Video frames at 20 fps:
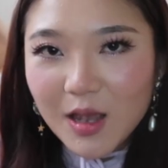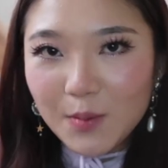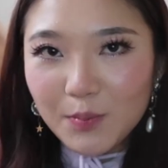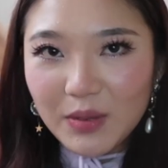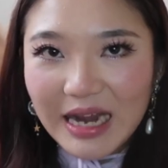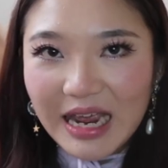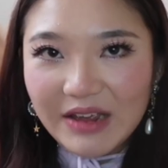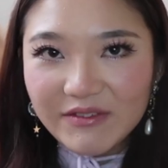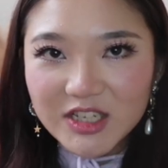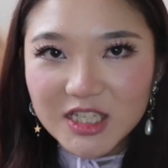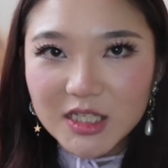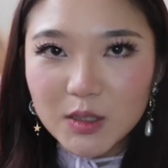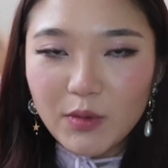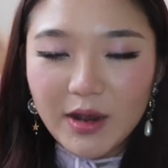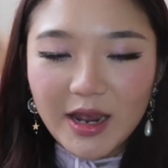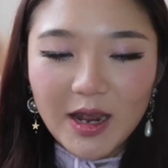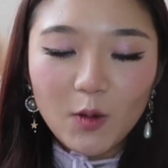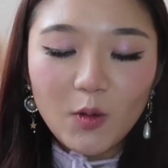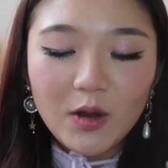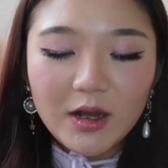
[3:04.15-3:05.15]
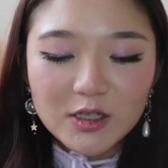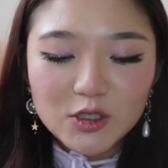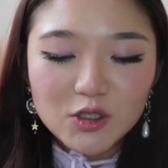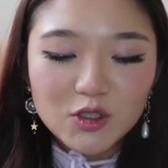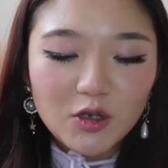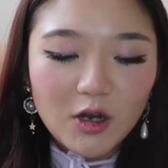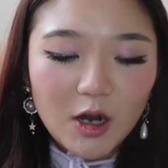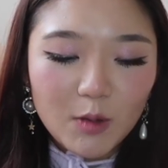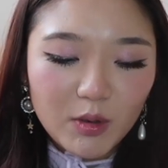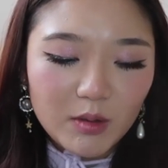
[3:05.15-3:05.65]
But I have a spare one,
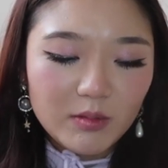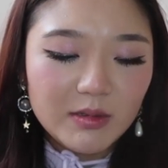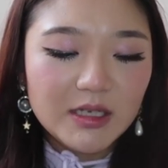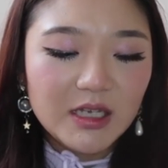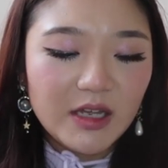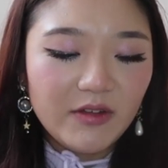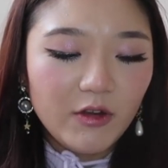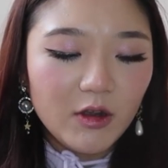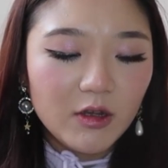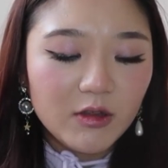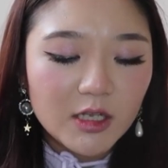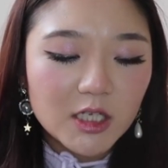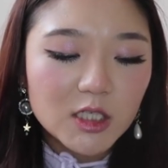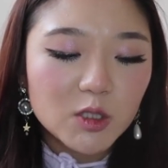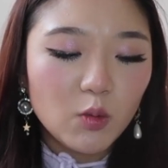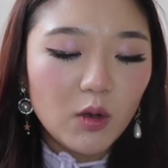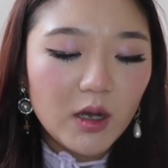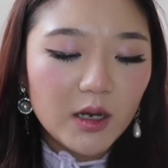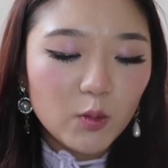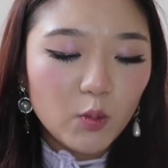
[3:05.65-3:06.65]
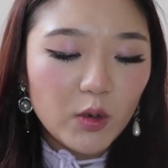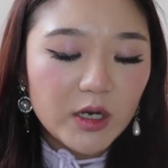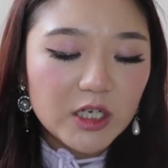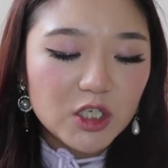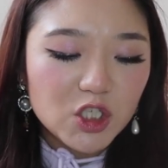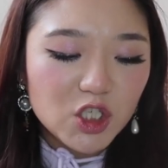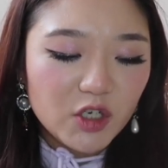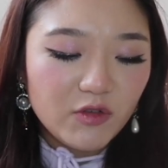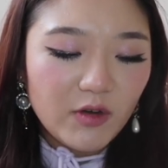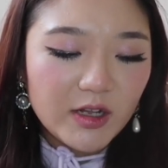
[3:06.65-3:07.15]
so I'll probably give her this one when
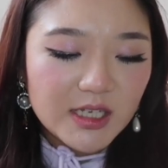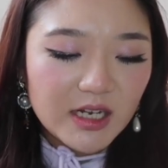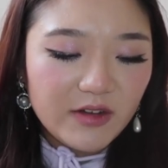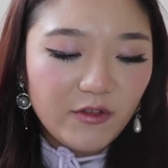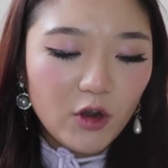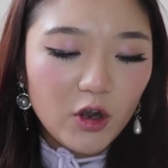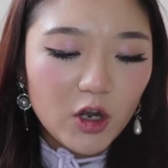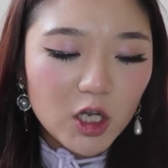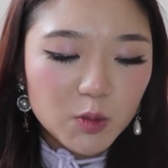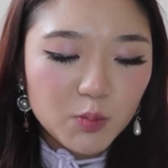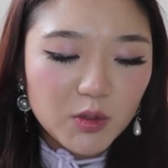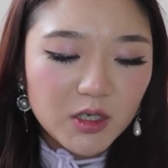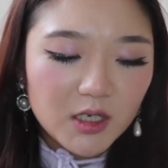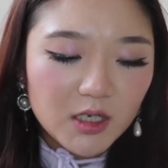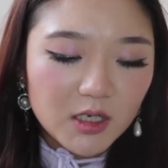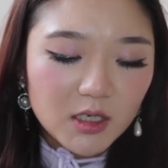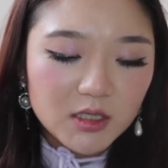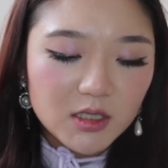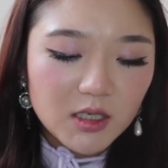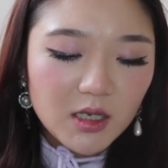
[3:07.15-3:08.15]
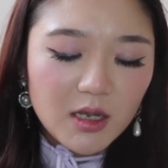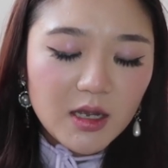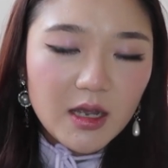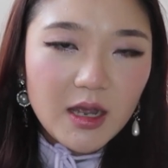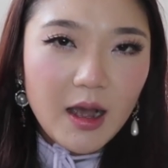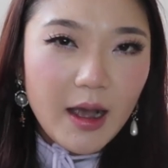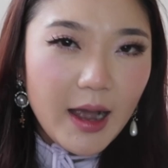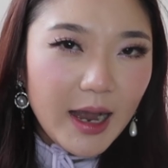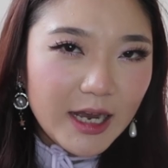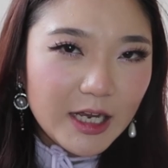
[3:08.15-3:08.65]
she runs out of hers, because
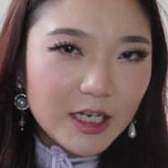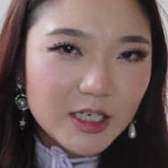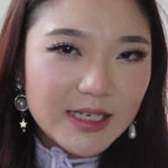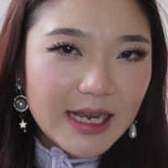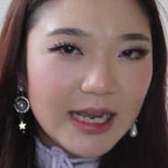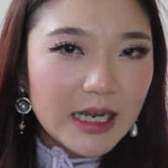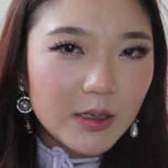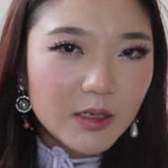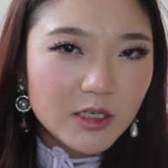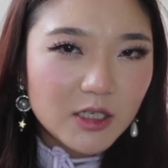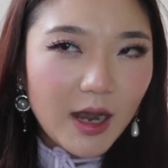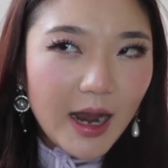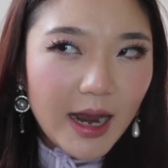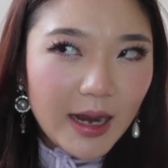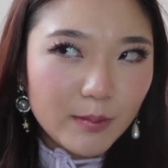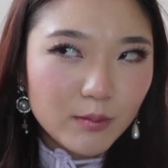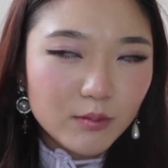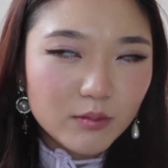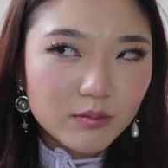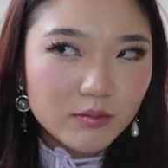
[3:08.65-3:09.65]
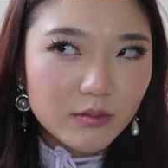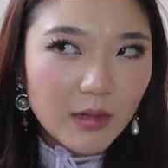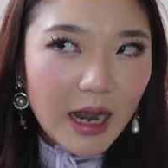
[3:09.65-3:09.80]
I take time.